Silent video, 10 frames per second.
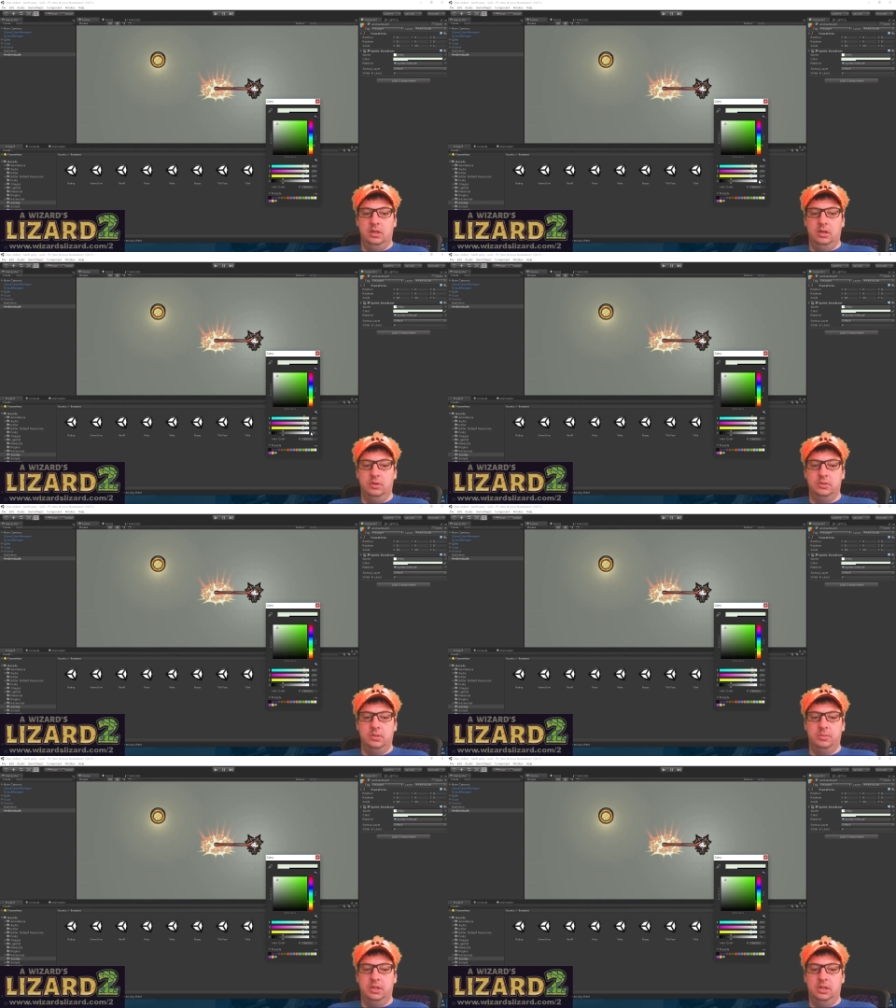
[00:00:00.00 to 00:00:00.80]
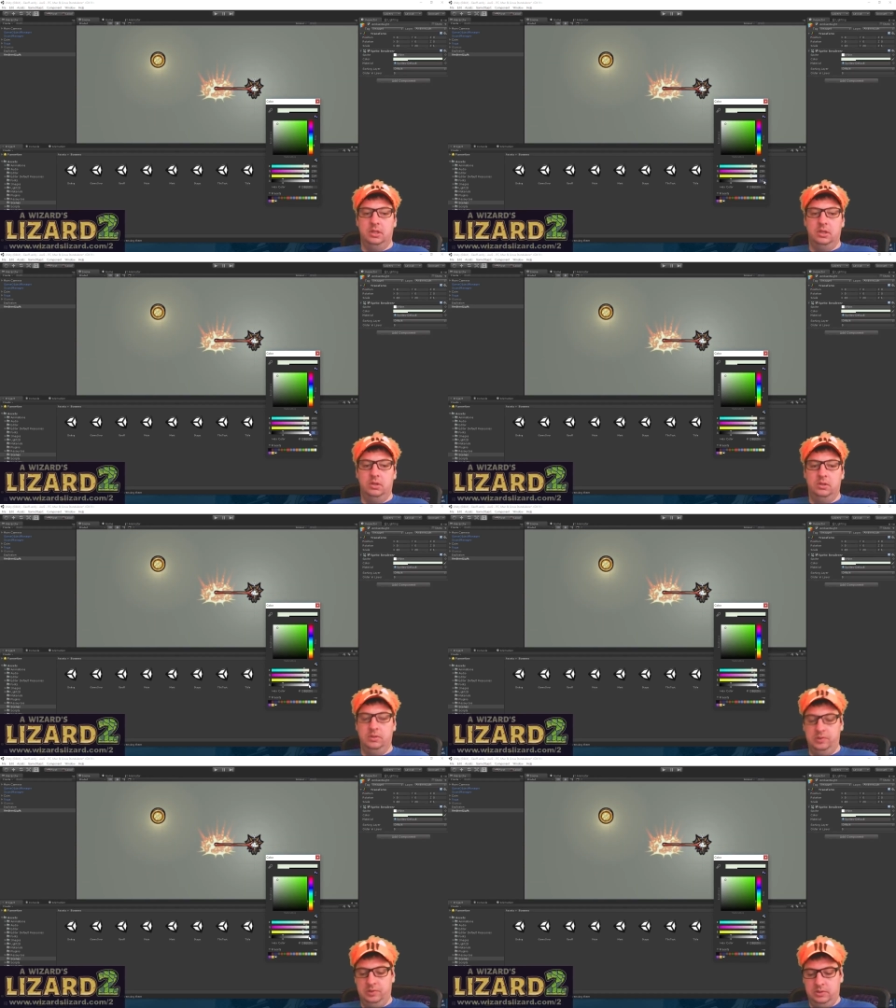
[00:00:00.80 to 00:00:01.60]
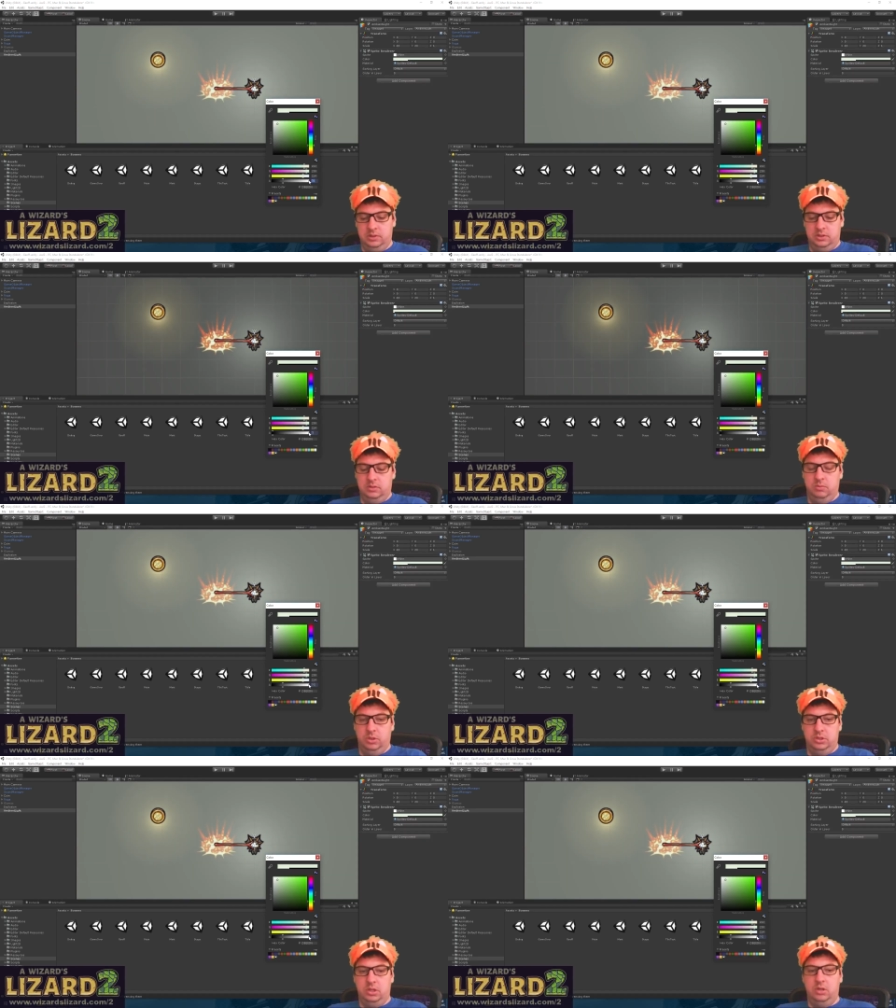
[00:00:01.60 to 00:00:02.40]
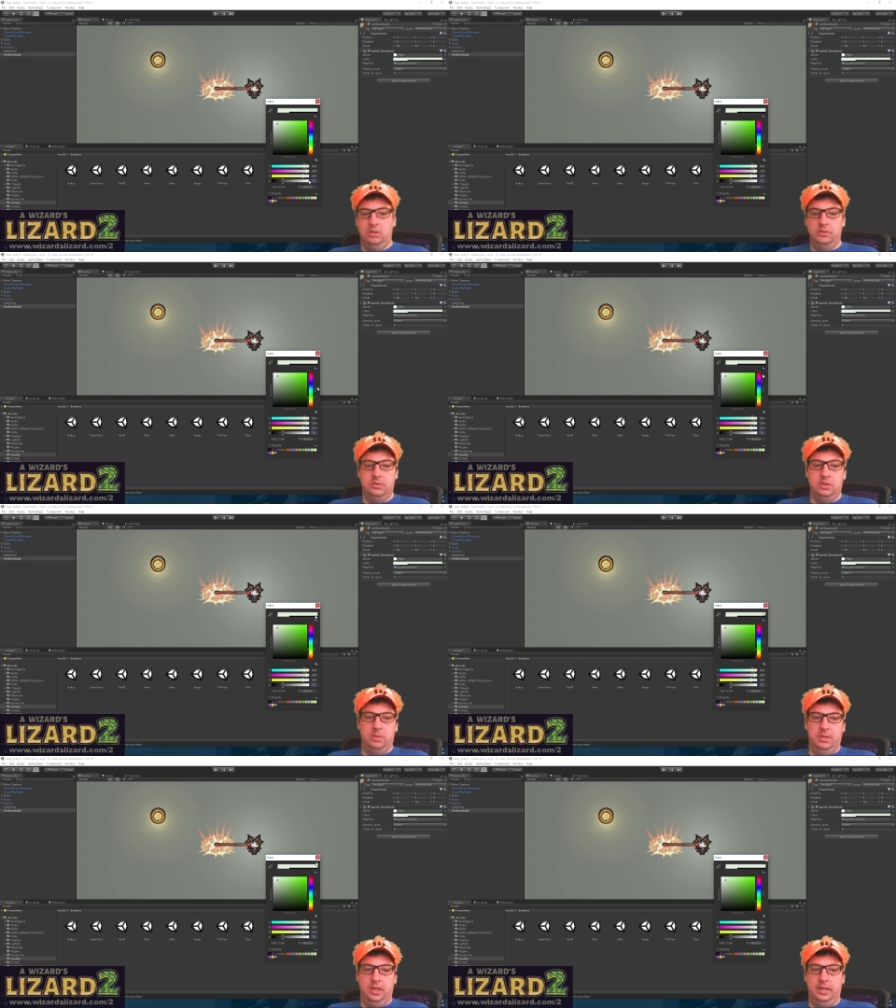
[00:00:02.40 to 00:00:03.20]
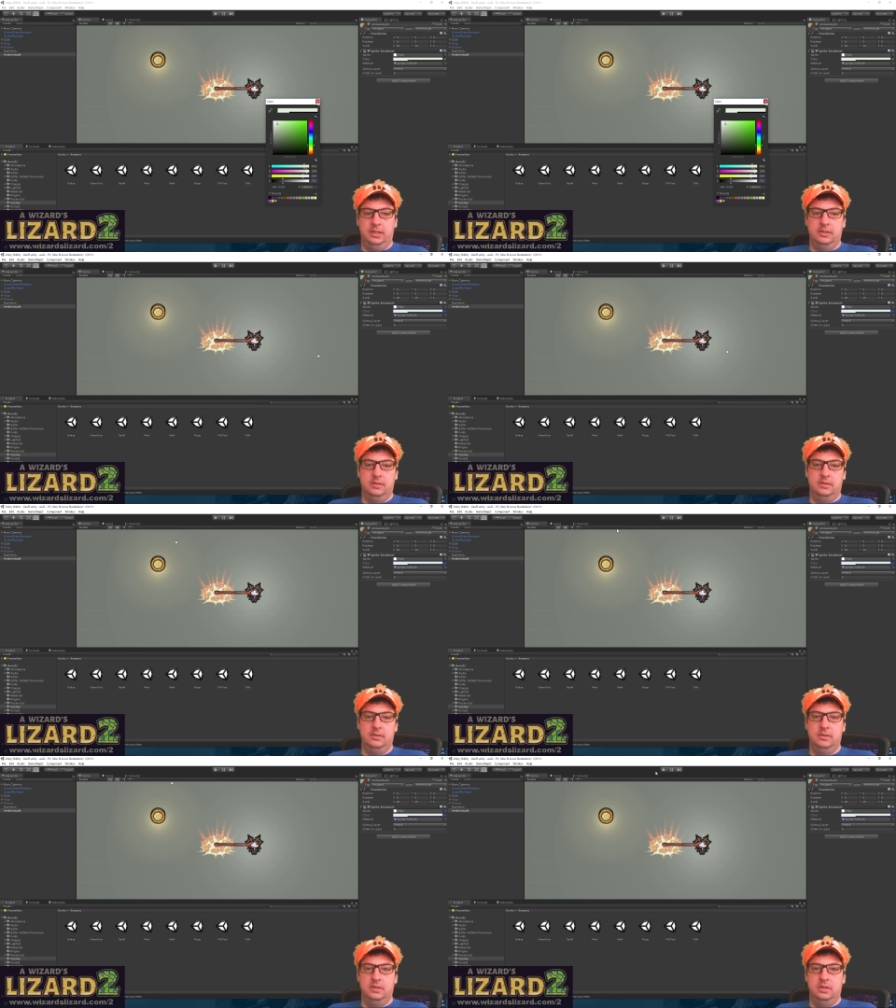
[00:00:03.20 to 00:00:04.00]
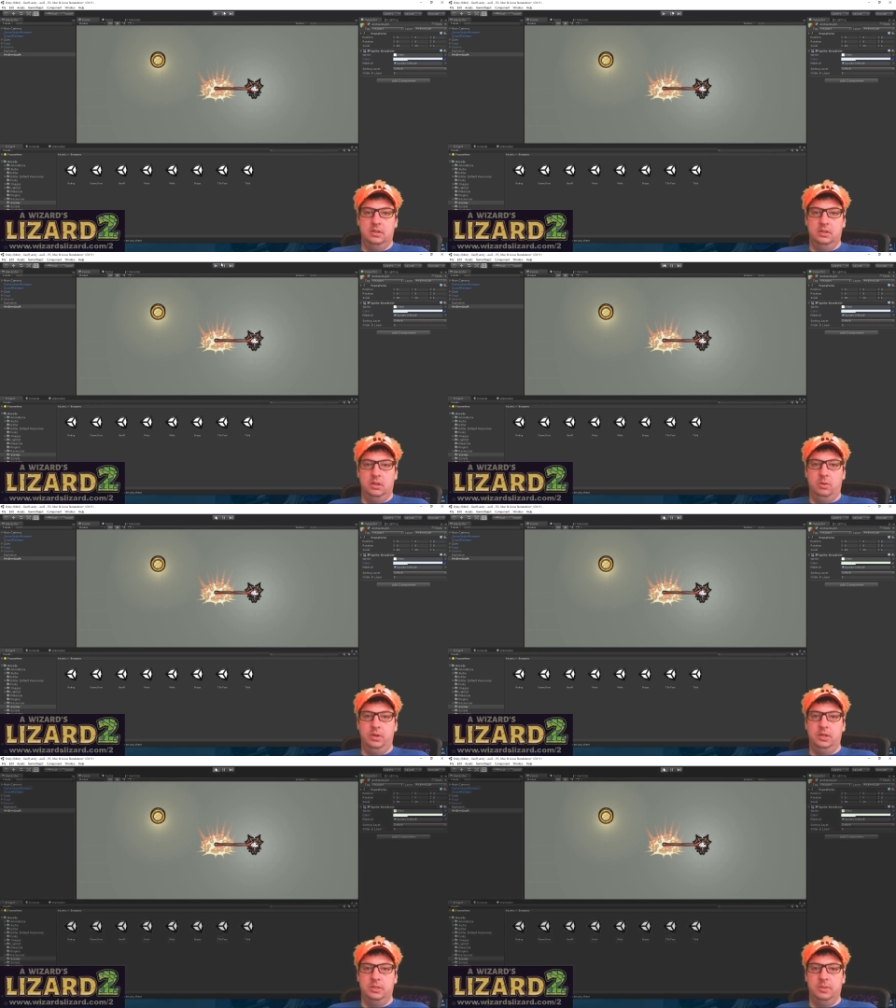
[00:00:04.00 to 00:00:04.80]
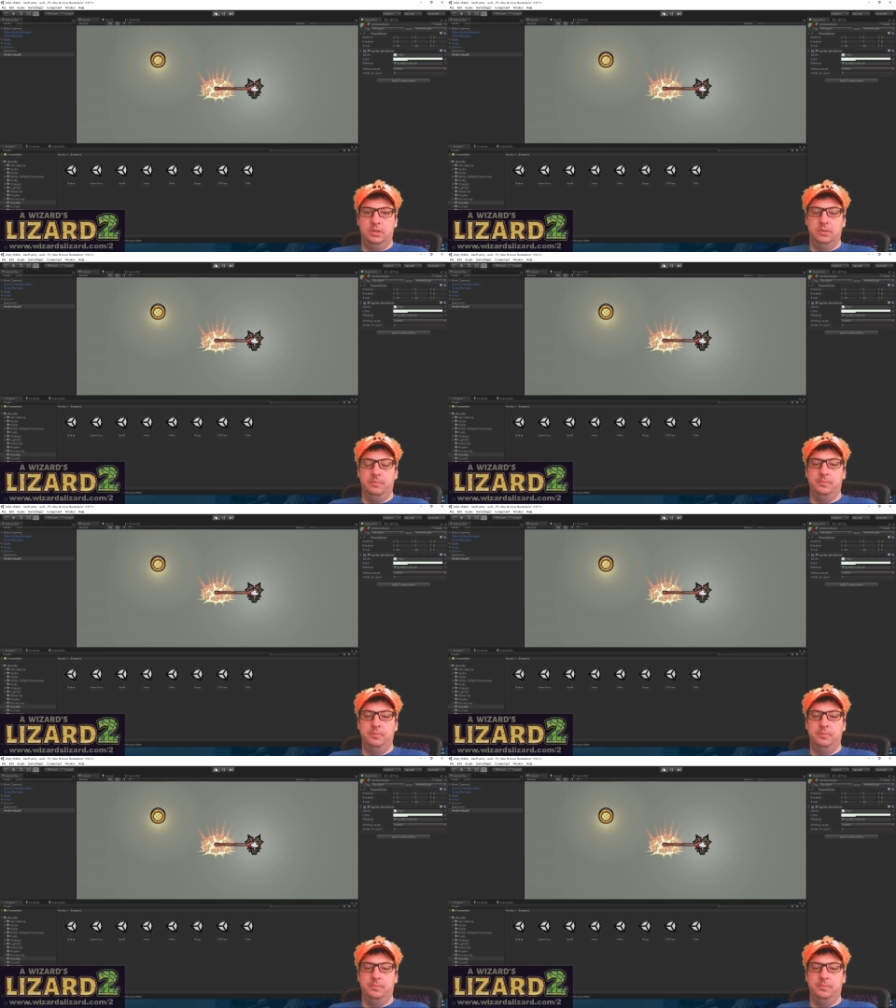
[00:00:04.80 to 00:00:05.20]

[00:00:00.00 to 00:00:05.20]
something a little more subtle, it's going to be like the lower end of the spectrum.